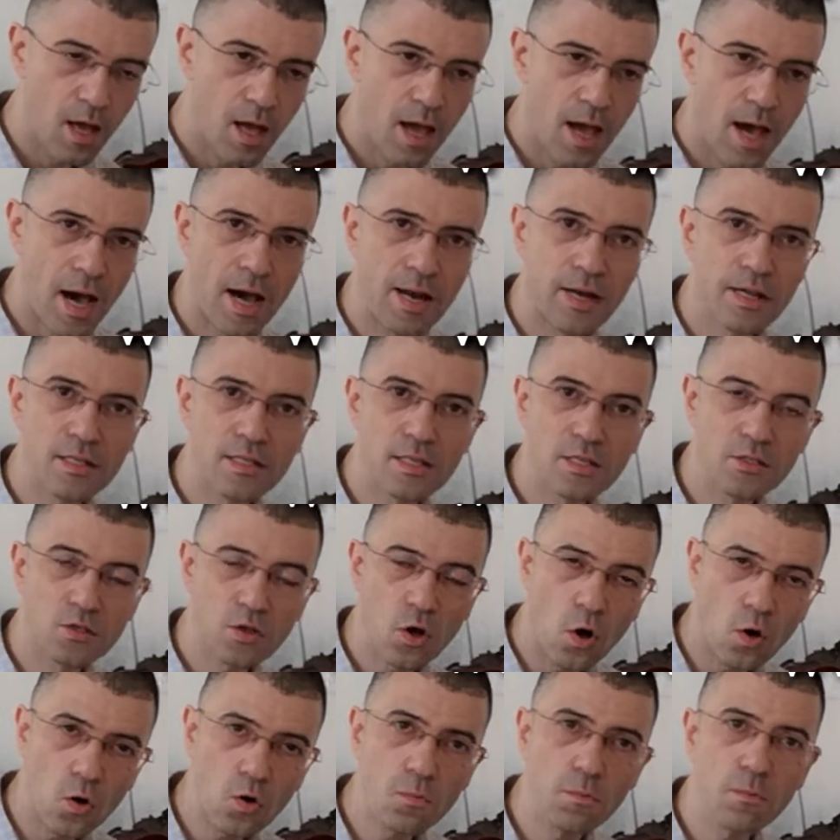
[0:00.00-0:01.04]
And it is
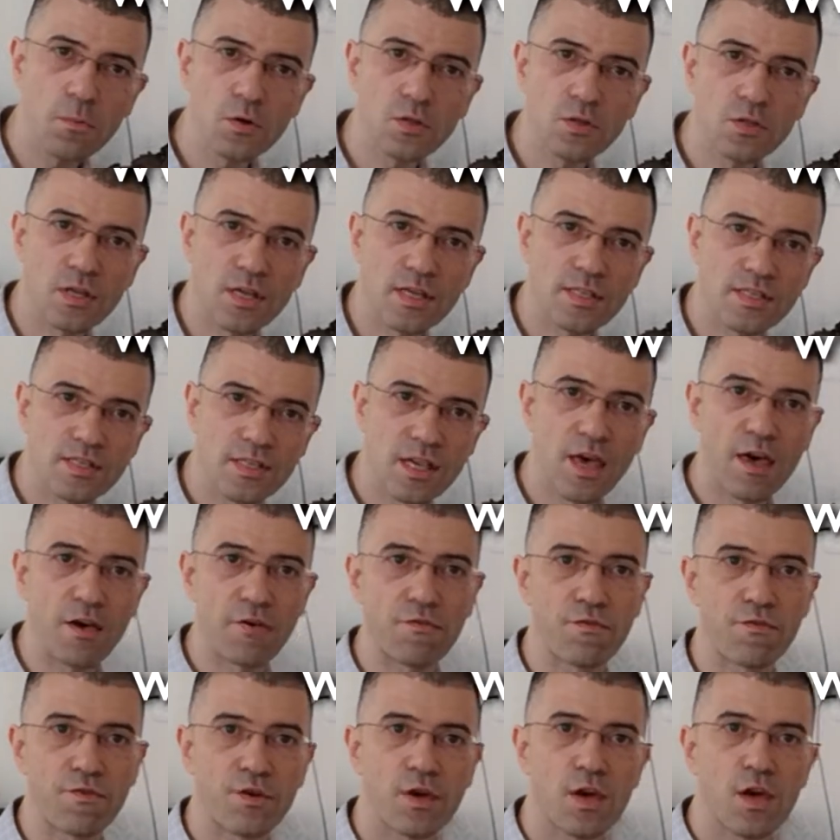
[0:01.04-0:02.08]
almost as
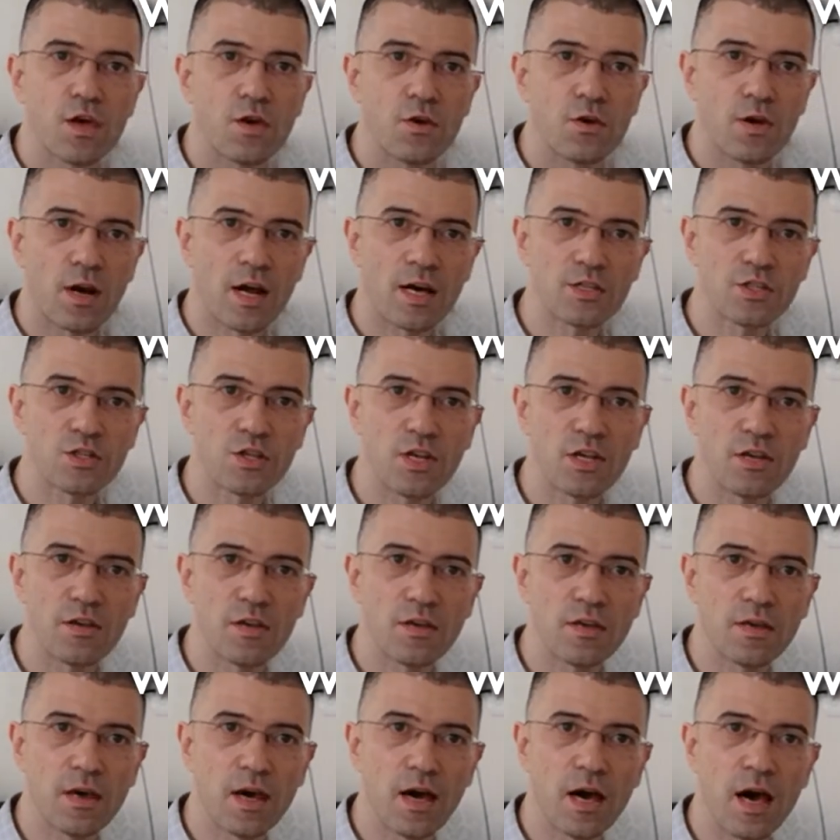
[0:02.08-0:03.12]
if you're
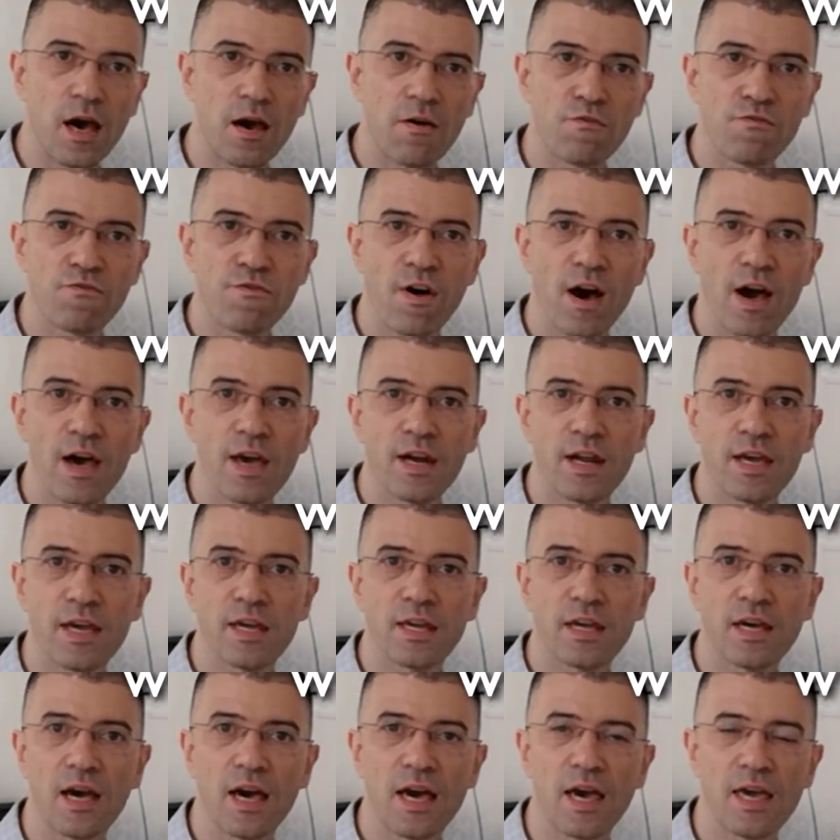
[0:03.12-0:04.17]
actually
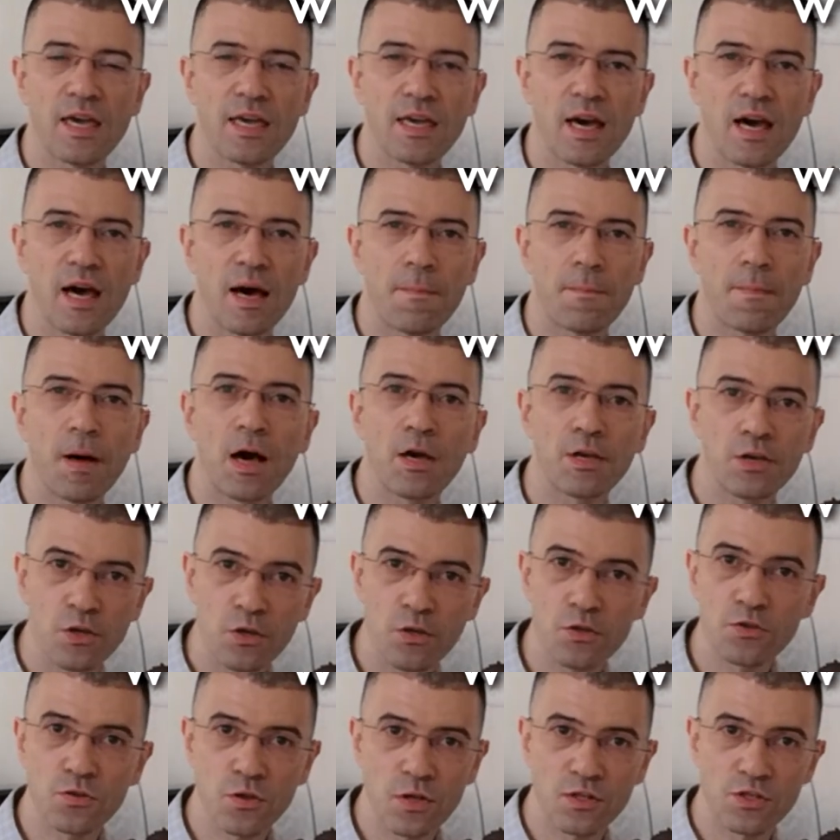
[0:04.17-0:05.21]
firing a
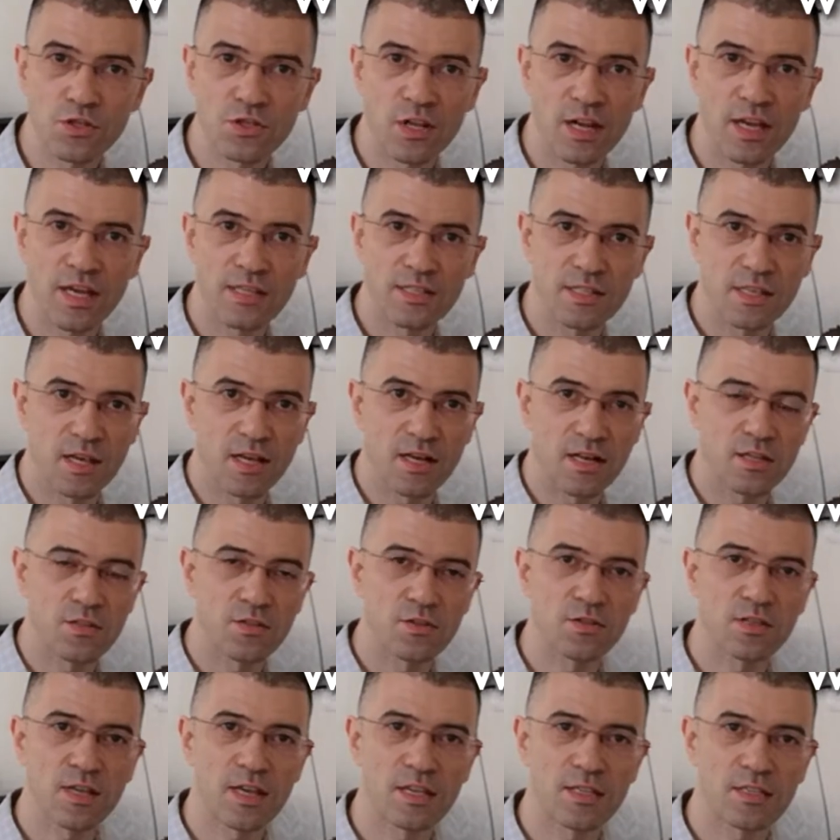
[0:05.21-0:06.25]
Q-switch laser.
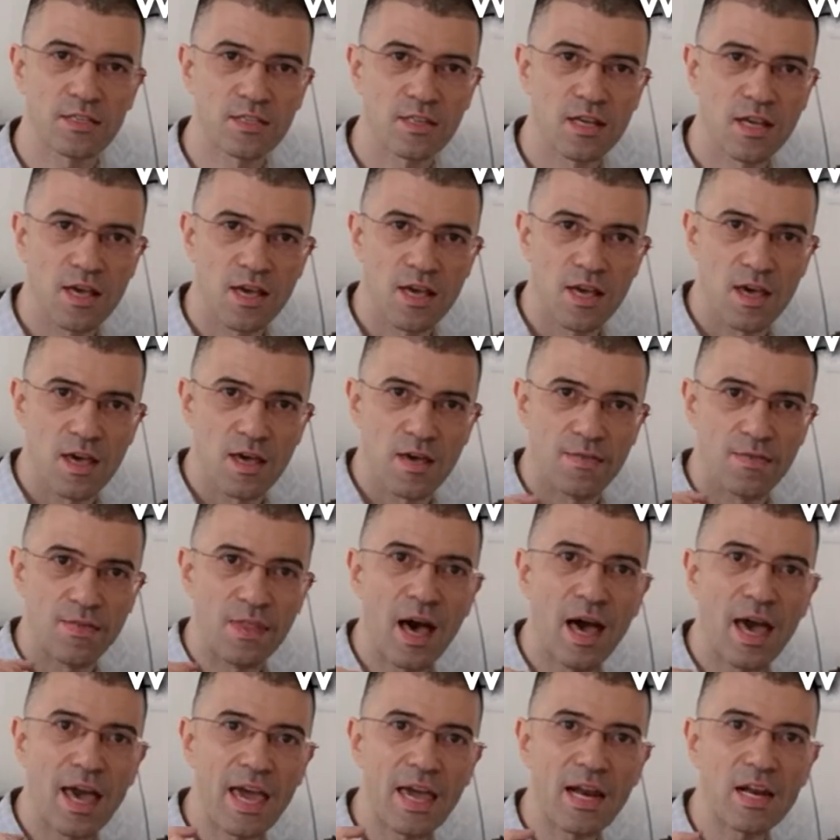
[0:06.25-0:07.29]
As I say,
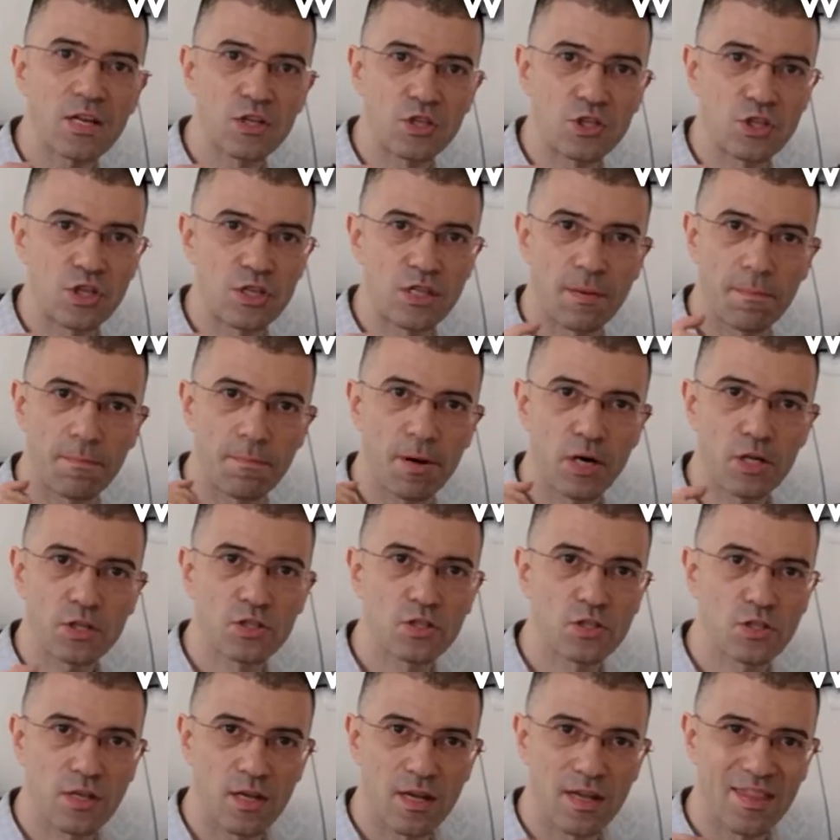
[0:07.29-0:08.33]
the energy, the
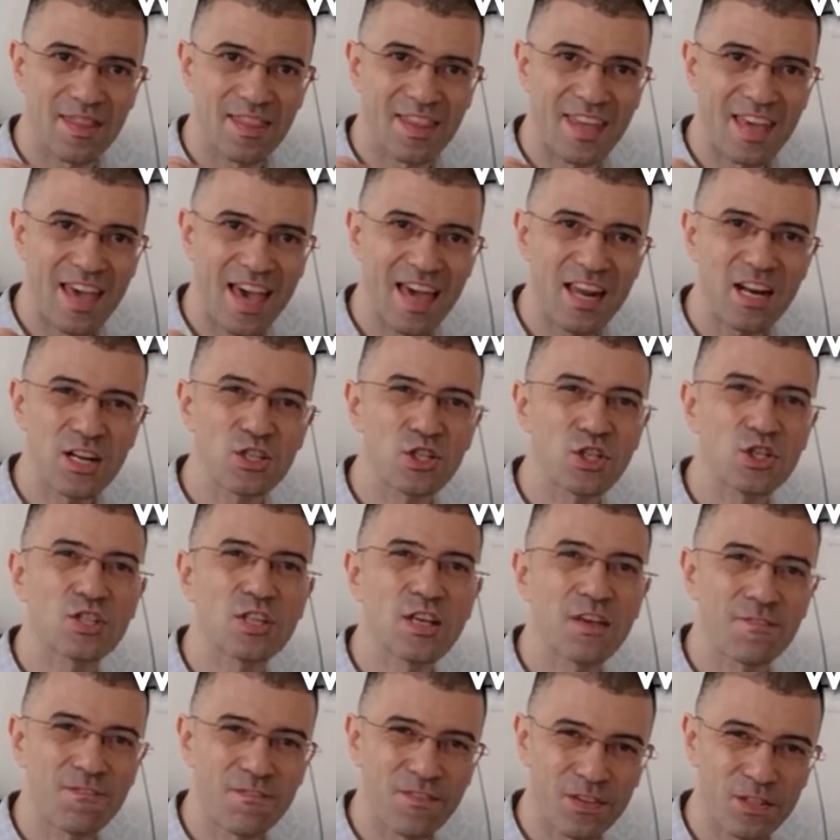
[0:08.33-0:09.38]
energy is
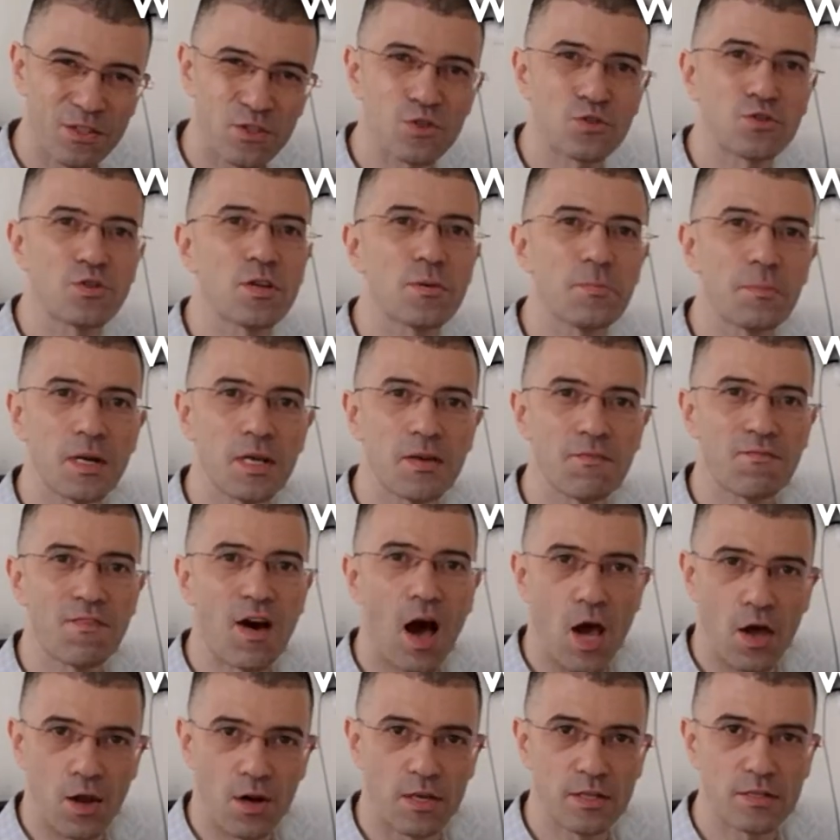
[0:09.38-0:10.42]
extremely
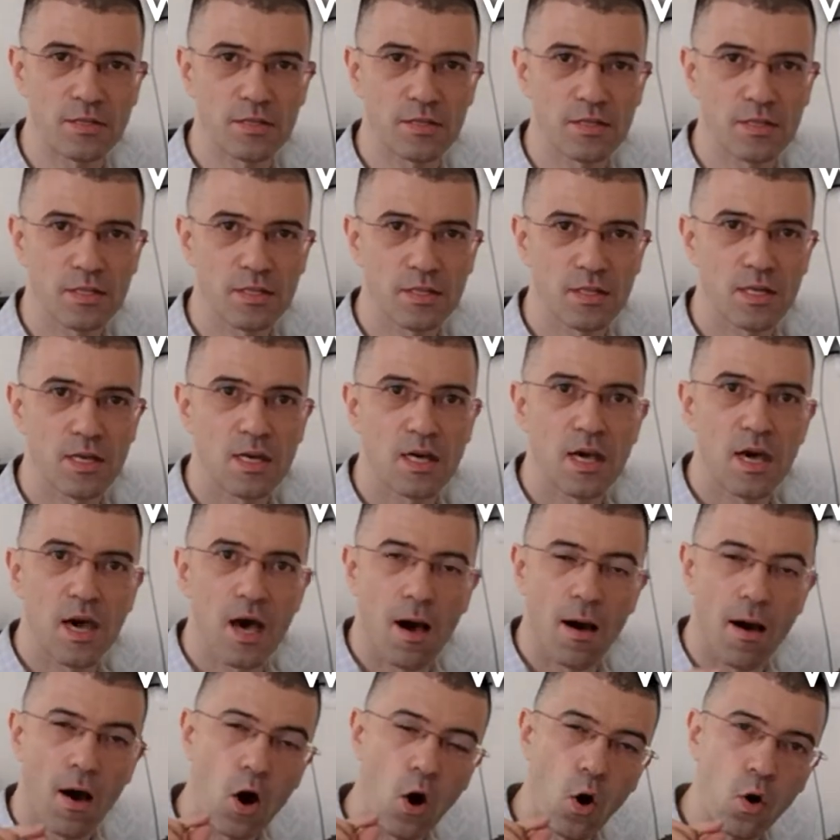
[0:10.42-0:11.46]
violent,
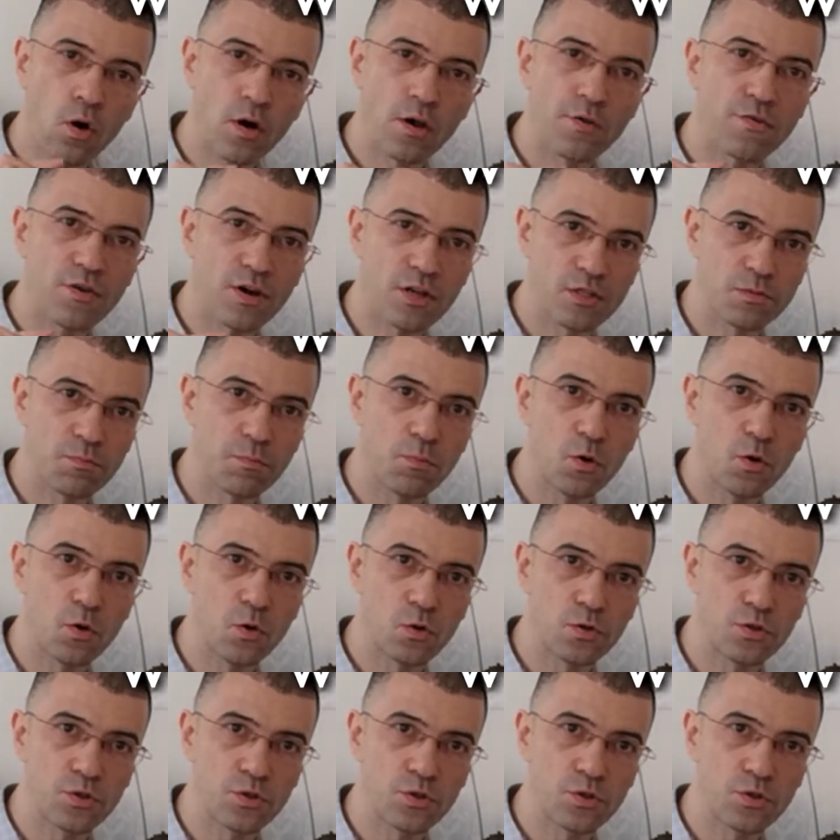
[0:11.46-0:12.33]
only for a small